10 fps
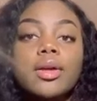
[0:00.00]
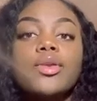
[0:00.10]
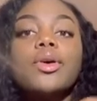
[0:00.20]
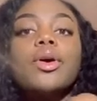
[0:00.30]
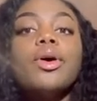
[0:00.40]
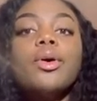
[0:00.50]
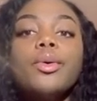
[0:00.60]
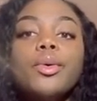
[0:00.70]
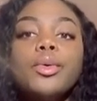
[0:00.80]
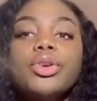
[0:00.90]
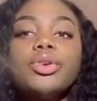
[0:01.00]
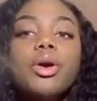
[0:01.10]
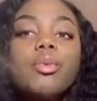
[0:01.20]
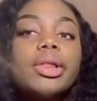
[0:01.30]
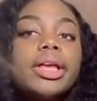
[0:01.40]
So you
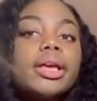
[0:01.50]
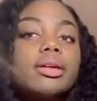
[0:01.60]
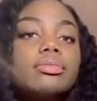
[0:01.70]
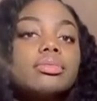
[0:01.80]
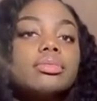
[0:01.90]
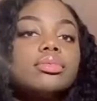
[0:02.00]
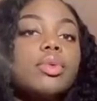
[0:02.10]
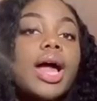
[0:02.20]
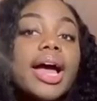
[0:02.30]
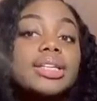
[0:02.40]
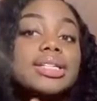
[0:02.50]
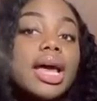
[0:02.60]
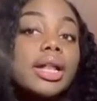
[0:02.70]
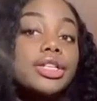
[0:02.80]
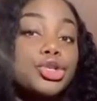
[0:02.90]
don't really, what I
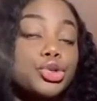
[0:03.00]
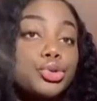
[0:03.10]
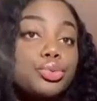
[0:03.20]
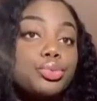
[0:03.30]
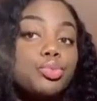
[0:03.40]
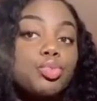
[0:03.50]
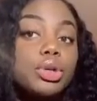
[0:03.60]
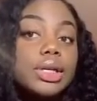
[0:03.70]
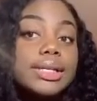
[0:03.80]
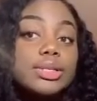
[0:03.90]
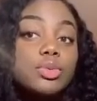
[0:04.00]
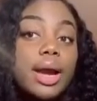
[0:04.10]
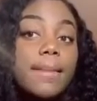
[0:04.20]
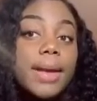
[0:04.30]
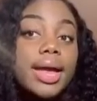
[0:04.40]
decided to do was
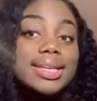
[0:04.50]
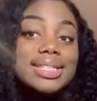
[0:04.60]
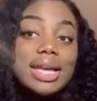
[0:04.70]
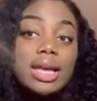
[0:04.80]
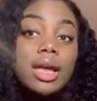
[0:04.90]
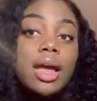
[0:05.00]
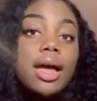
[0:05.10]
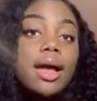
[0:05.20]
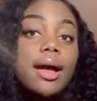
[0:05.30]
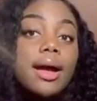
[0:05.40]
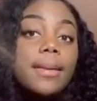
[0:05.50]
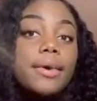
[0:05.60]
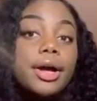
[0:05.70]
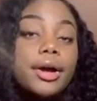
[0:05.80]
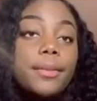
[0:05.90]
write my essay
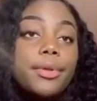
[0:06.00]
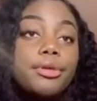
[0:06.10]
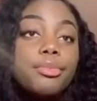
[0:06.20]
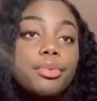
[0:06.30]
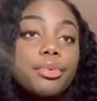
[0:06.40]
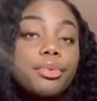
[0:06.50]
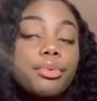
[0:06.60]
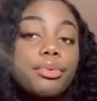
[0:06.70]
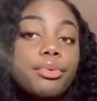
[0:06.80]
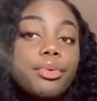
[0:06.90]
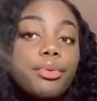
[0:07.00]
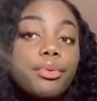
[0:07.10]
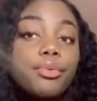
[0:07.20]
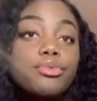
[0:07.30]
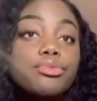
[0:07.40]
about people
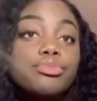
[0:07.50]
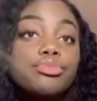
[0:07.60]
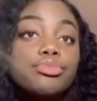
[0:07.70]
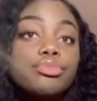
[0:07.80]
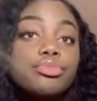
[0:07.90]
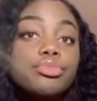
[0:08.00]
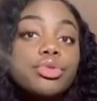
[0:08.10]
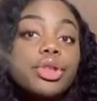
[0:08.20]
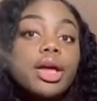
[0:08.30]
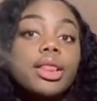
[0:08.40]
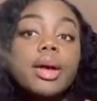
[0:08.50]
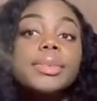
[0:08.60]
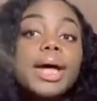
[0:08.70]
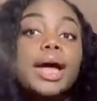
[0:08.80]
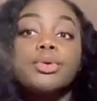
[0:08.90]
who,
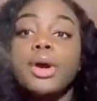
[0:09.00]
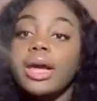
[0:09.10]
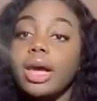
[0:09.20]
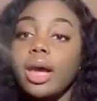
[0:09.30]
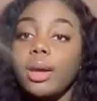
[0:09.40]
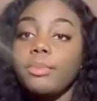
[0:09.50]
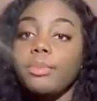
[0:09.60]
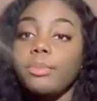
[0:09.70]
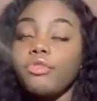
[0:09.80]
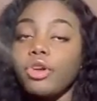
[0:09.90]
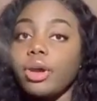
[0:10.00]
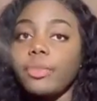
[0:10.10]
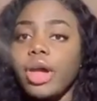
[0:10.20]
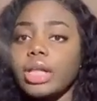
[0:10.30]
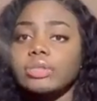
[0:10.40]
alumni who had come from
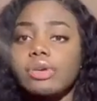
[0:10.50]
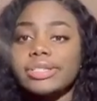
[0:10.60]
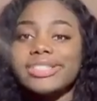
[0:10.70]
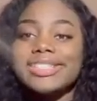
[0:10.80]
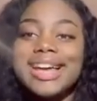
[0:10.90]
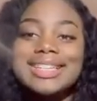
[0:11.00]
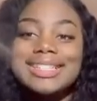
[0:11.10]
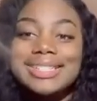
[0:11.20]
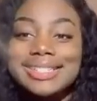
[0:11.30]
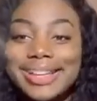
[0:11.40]
the College of Arts and Sciences.